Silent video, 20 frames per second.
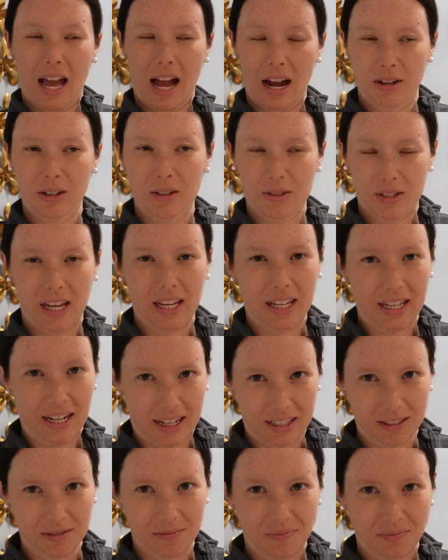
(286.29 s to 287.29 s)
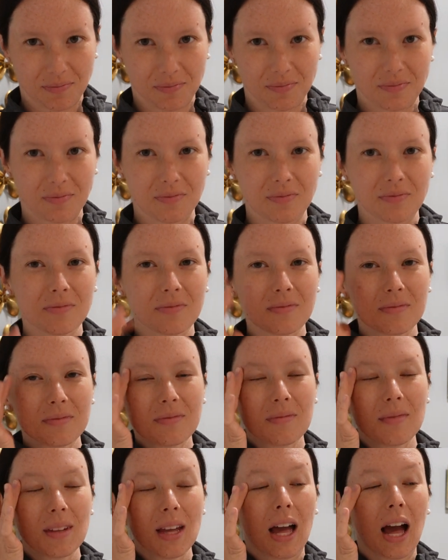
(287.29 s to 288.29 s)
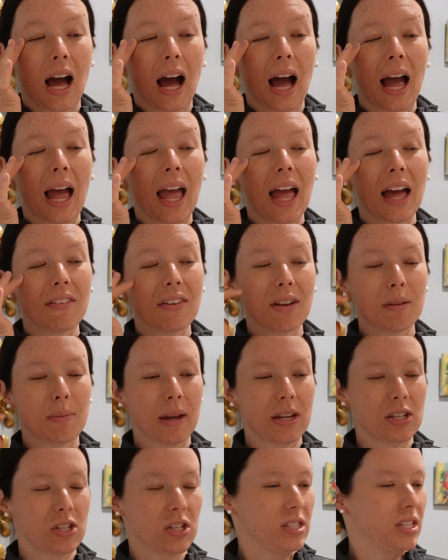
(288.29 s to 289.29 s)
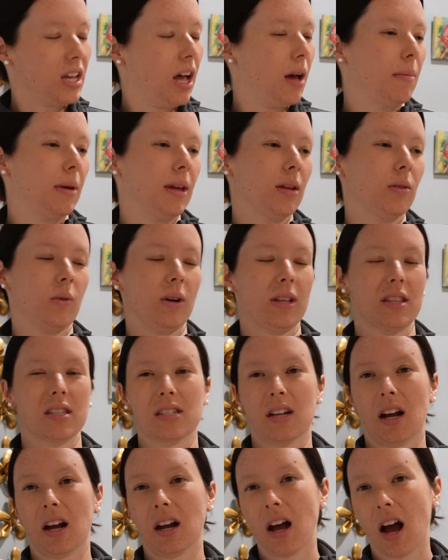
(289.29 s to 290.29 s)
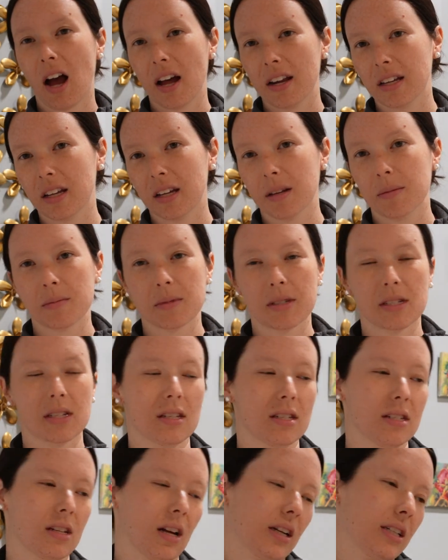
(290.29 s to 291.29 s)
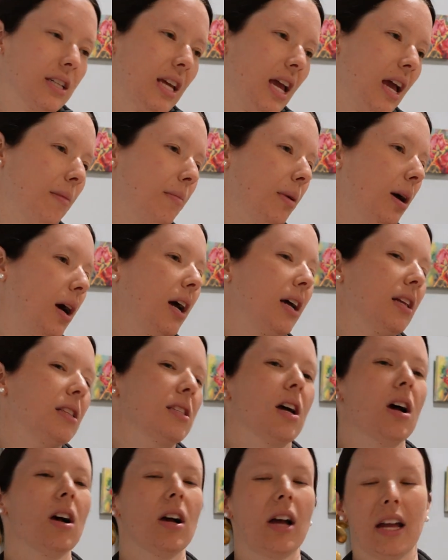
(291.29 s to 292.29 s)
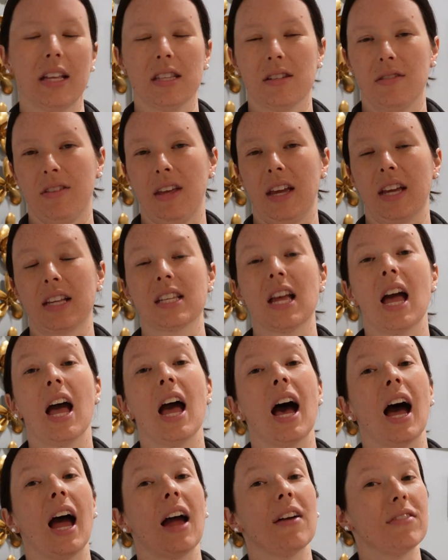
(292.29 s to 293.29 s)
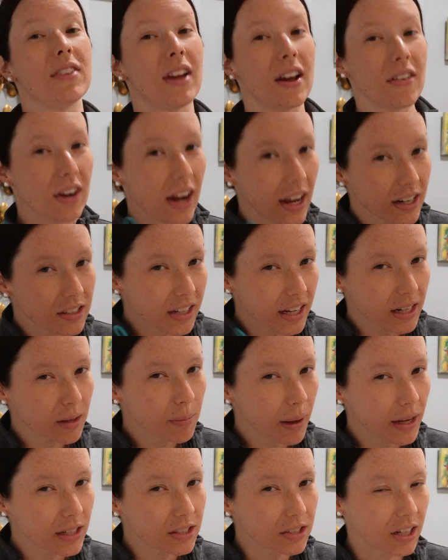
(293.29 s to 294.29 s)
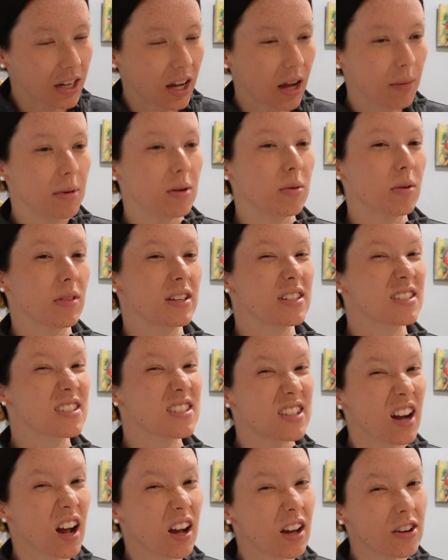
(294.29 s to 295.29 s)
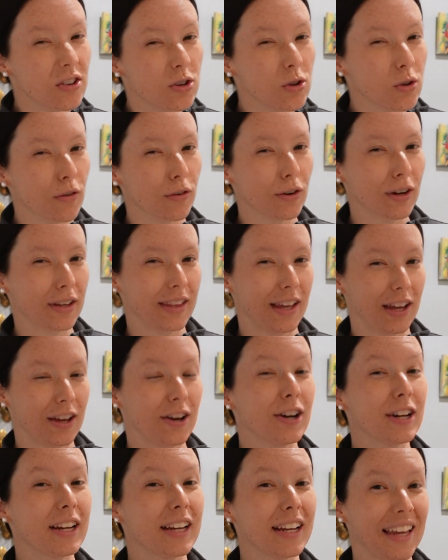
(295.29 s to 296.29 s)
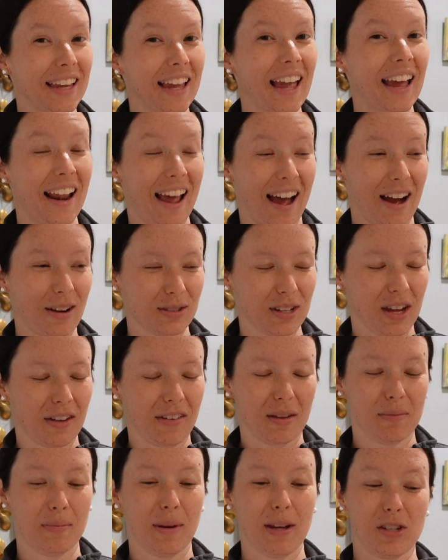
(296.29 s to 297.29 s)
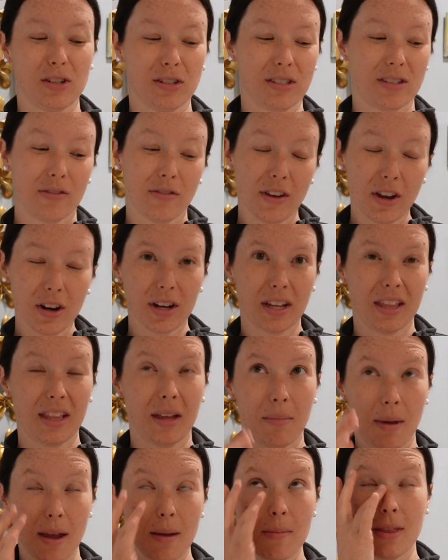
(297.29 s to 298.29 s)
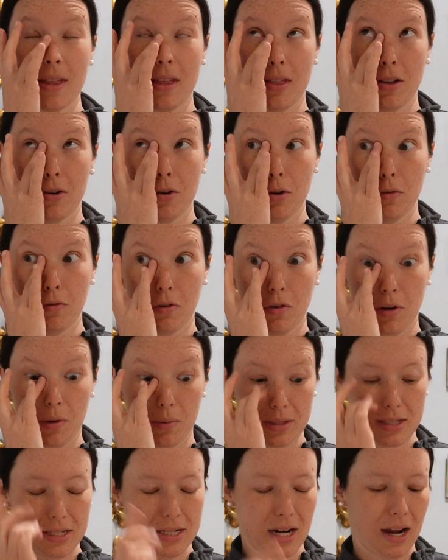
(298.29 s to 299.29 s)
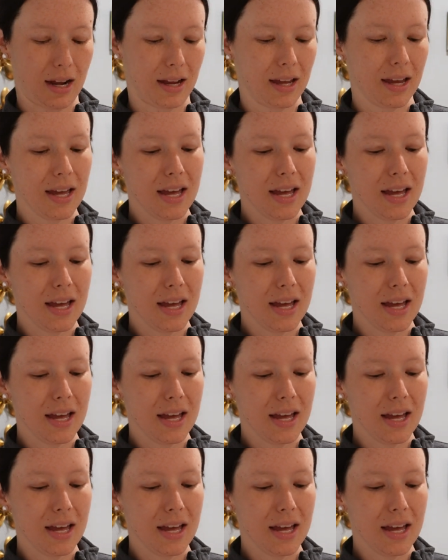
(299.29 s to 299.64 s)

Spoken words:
do you take it out? I have had patients come in with stuck condoms, stuck tampons, all kinds of things. I've never actually had a patient come in with a stuck Nuva ring they couldn't get out. I've had patients fearing that maybe that their Nuva ring was stuck,